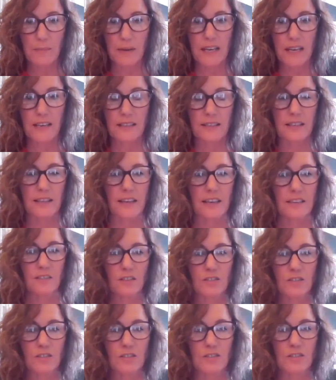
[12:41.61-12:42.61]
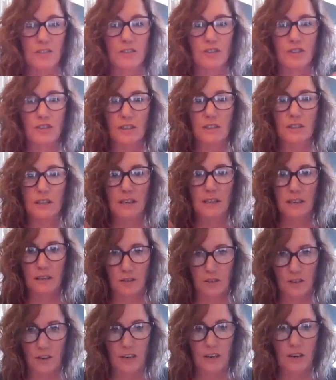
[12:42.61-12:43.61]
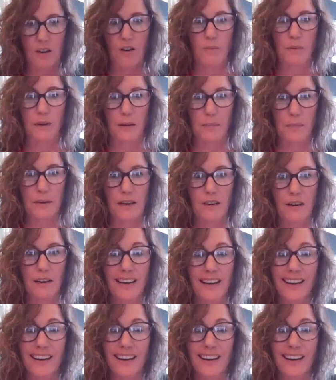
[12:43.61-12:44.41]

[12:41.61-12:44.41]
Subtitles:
because things are just kind of starting to open up here.